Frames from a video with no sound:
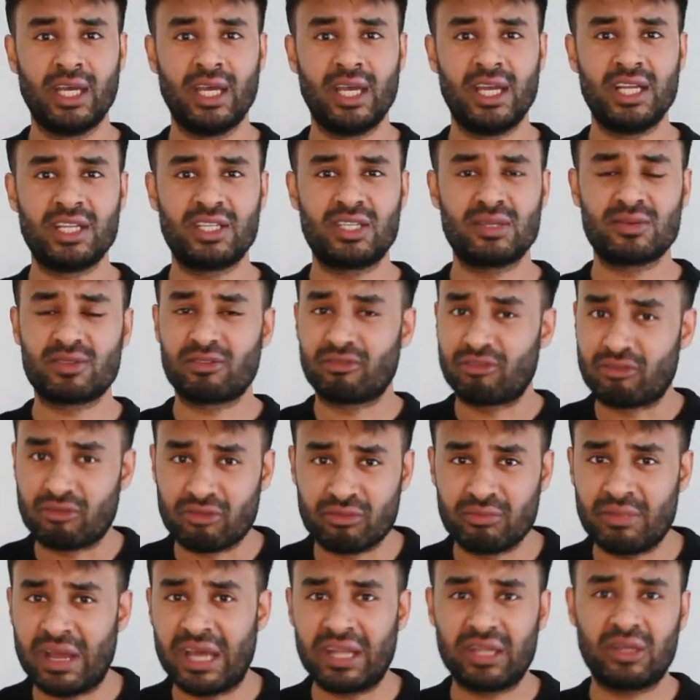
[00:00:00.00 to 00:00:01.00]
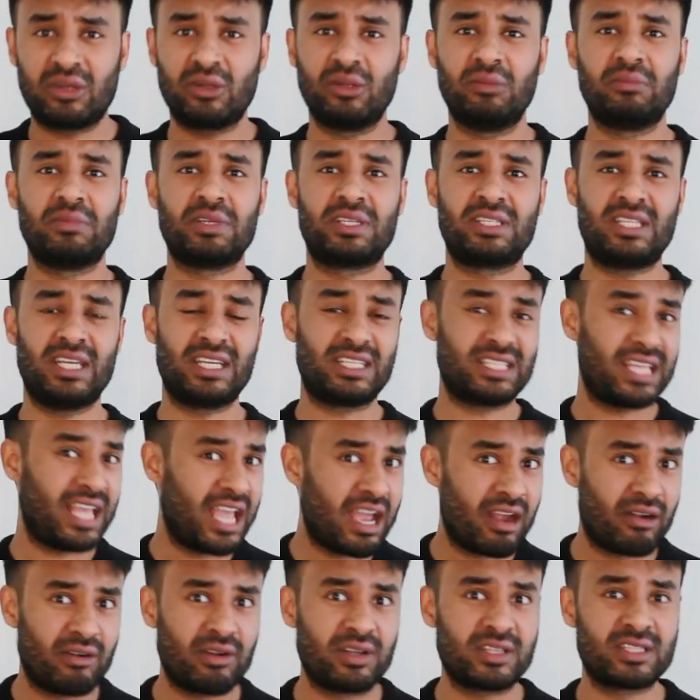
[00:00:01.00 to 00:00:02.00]
in terms of grammatical mistakes,
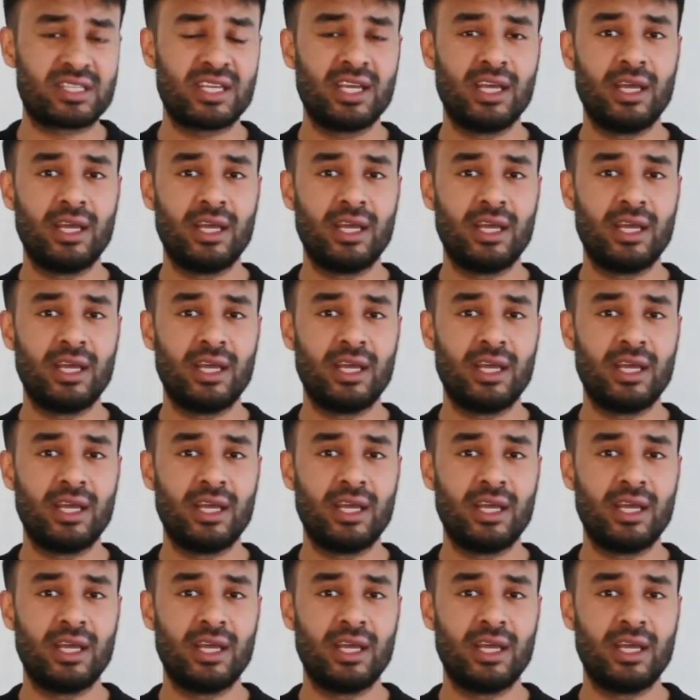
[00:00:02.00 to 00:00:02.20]
errors,